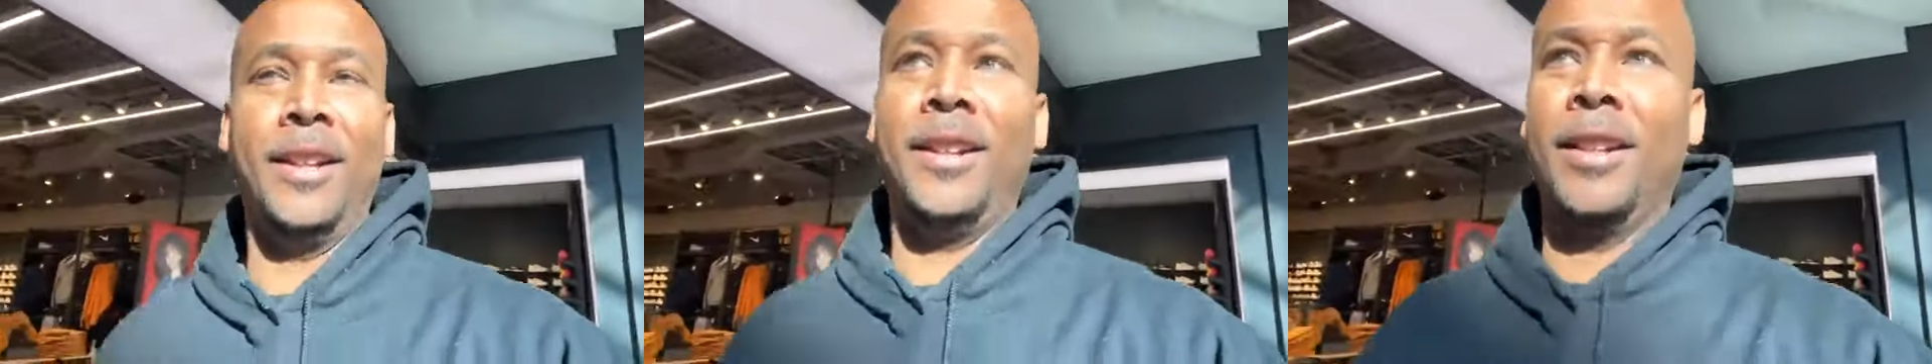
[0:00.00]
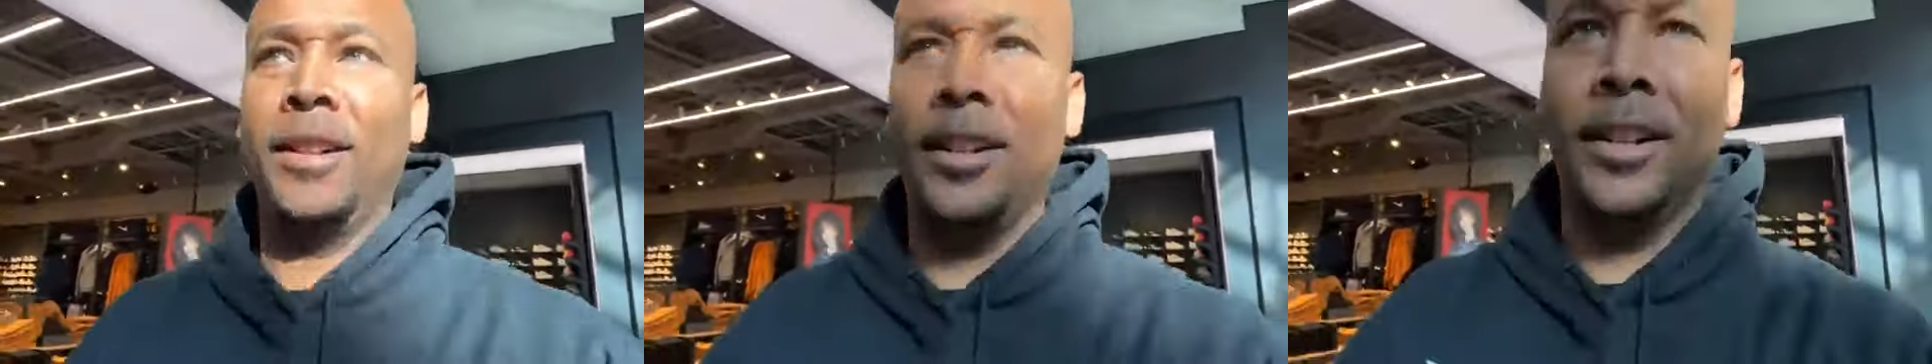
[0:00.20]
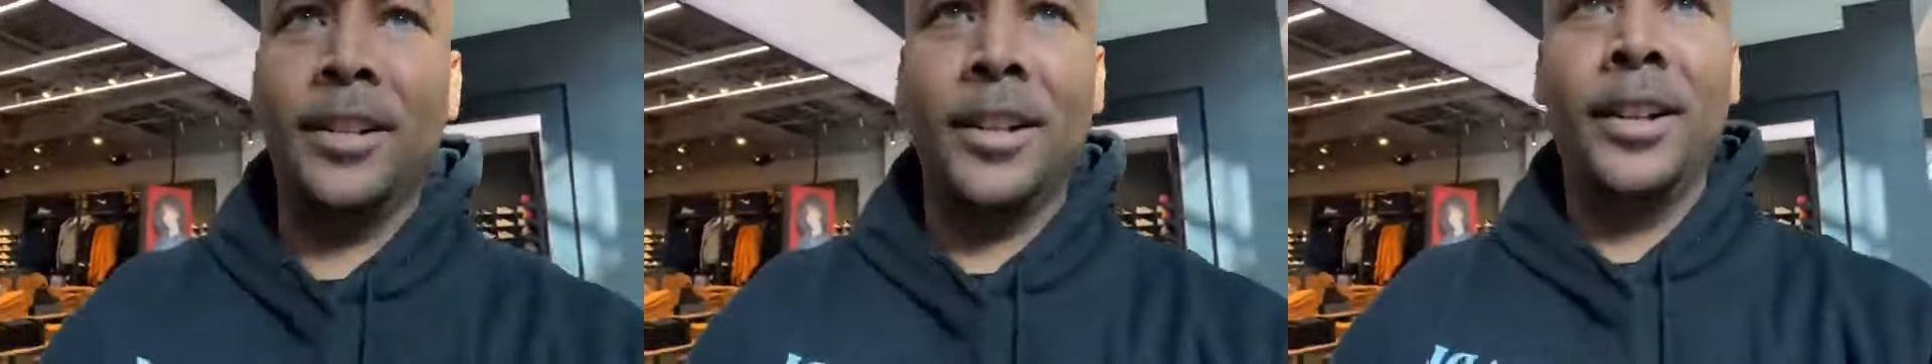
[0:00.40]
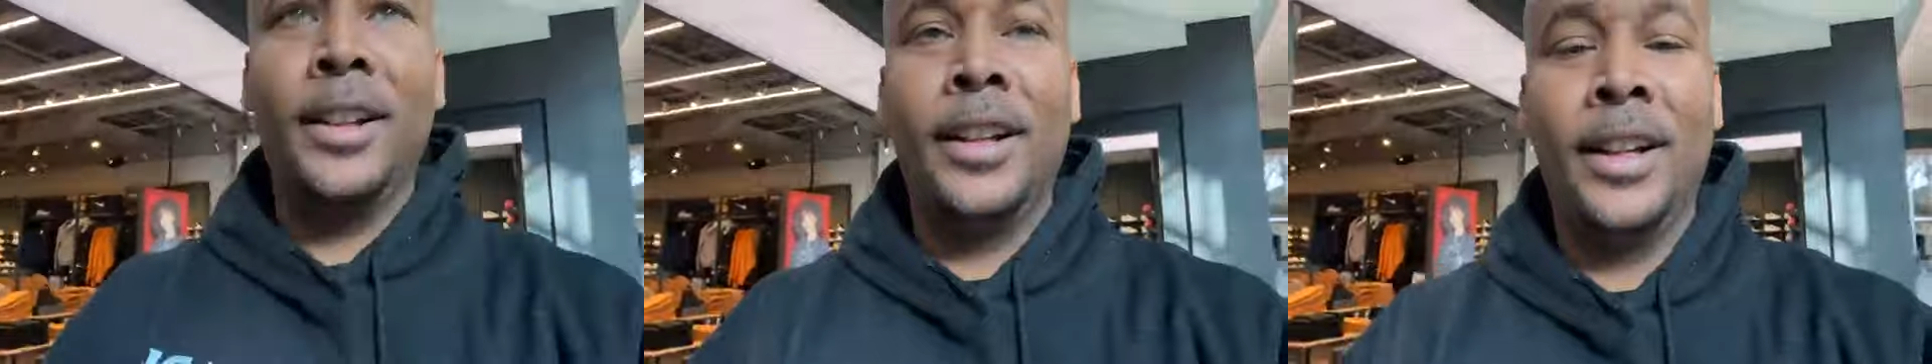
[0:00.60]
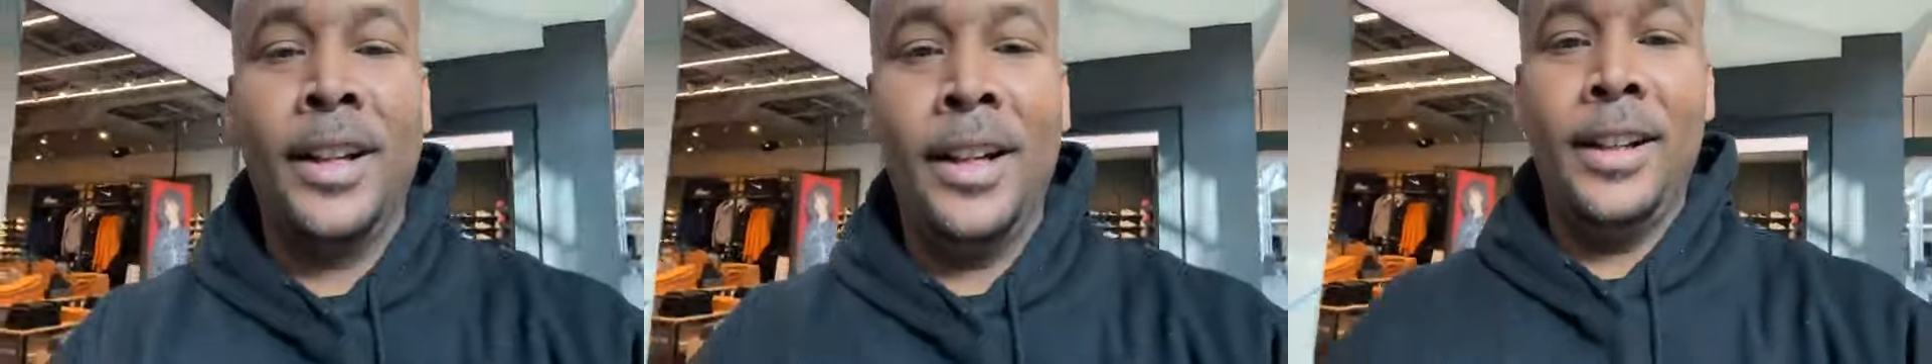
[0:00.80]
Yeah, look,
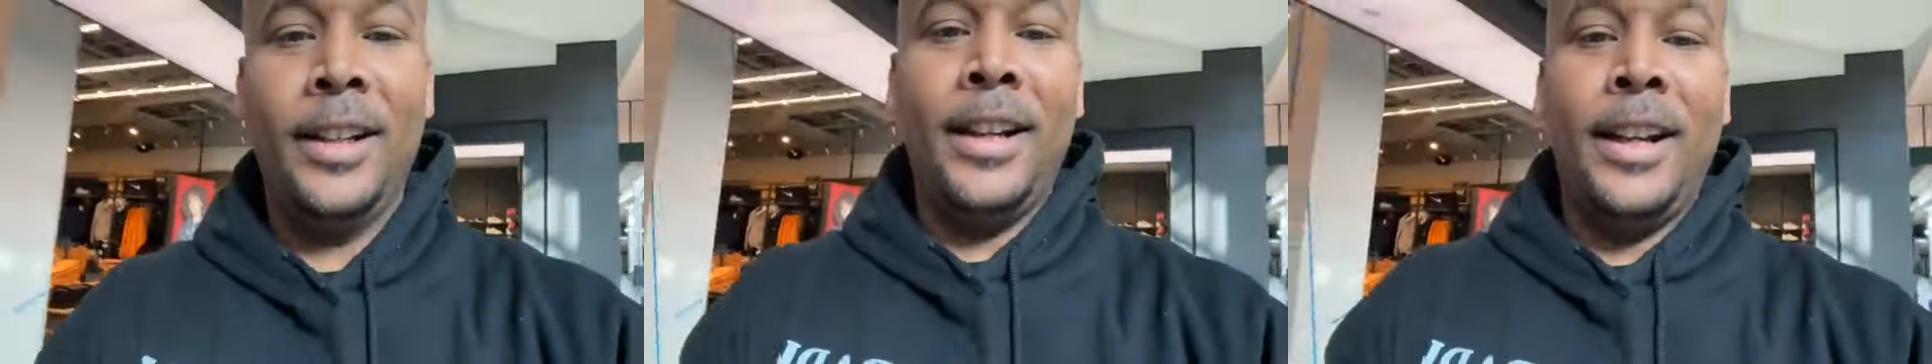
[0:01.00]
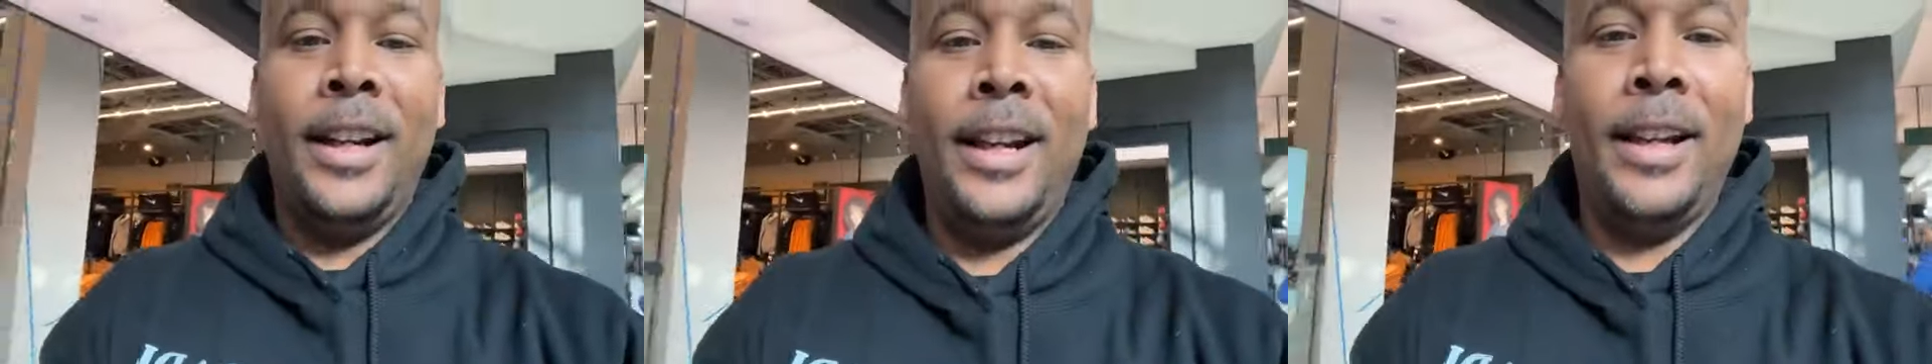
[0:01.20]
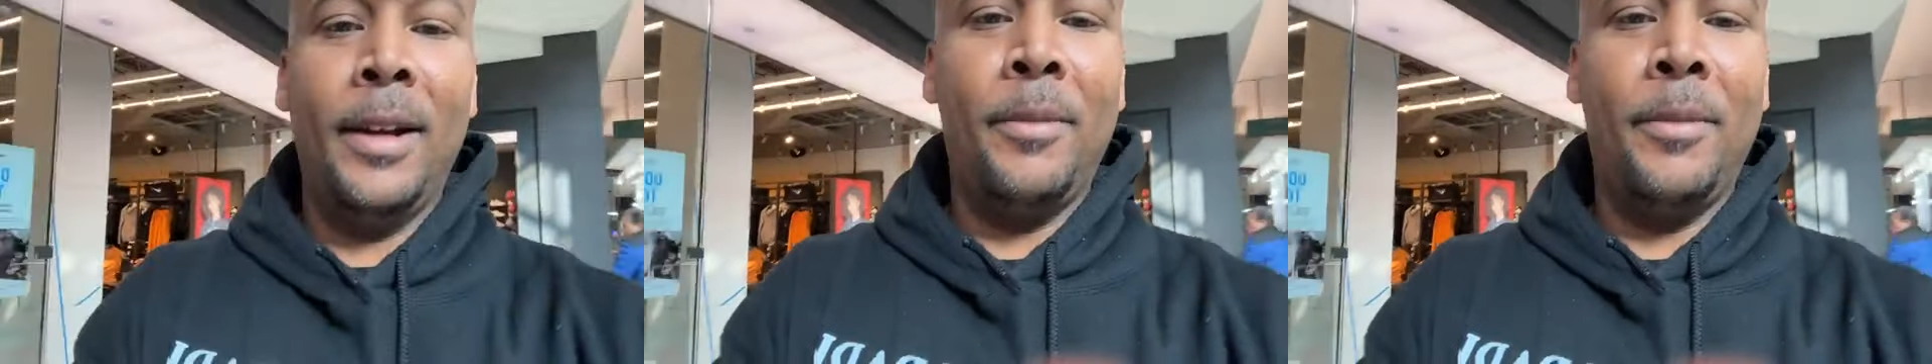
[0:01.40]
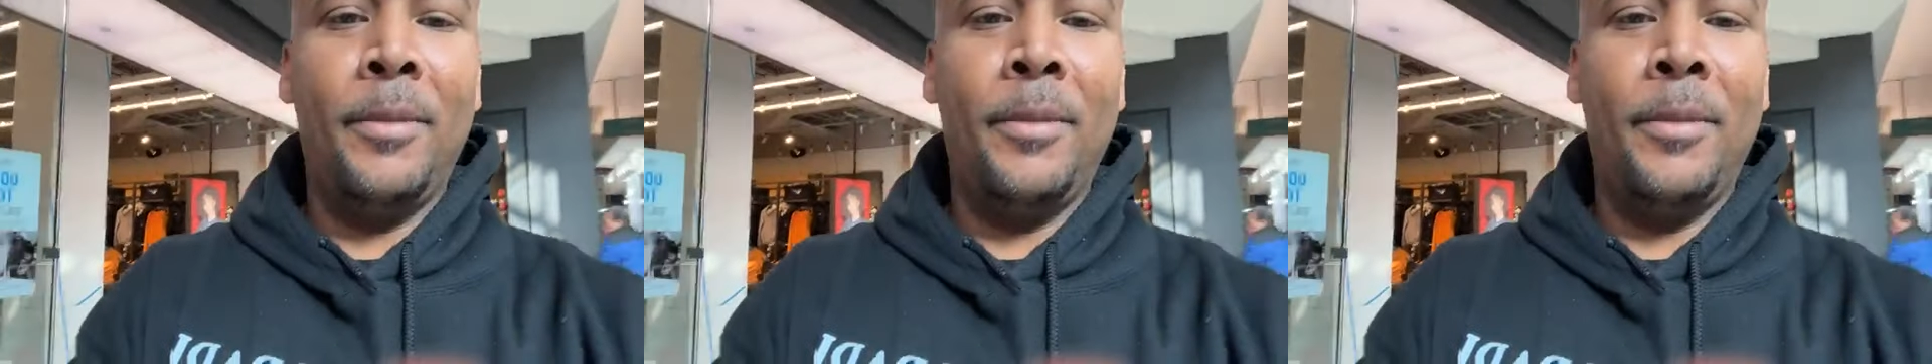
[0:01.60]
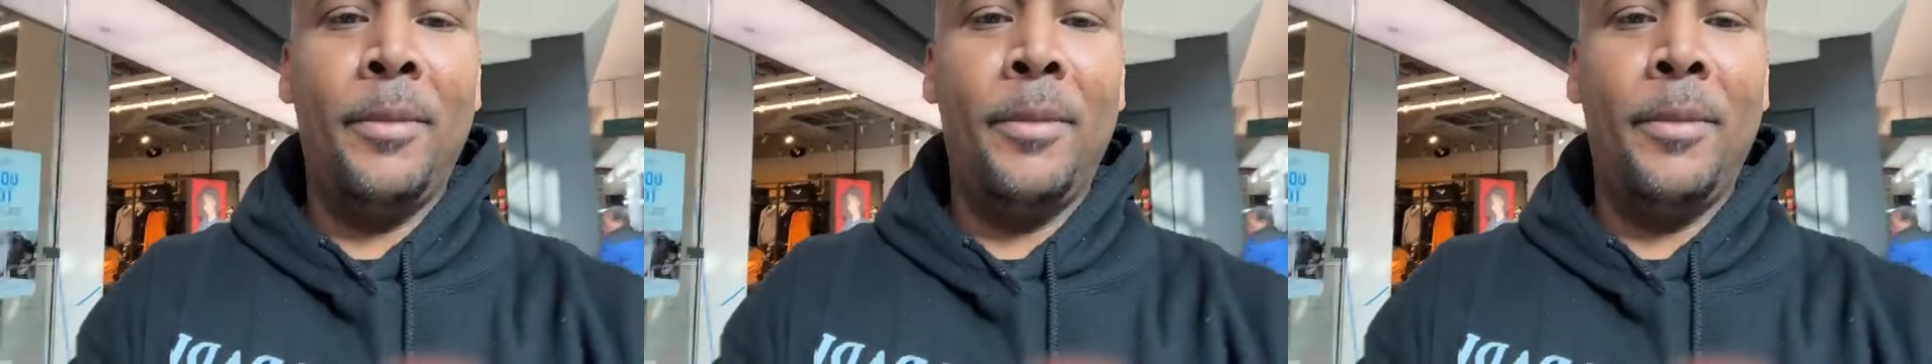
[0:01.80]
yeah, there ain't that many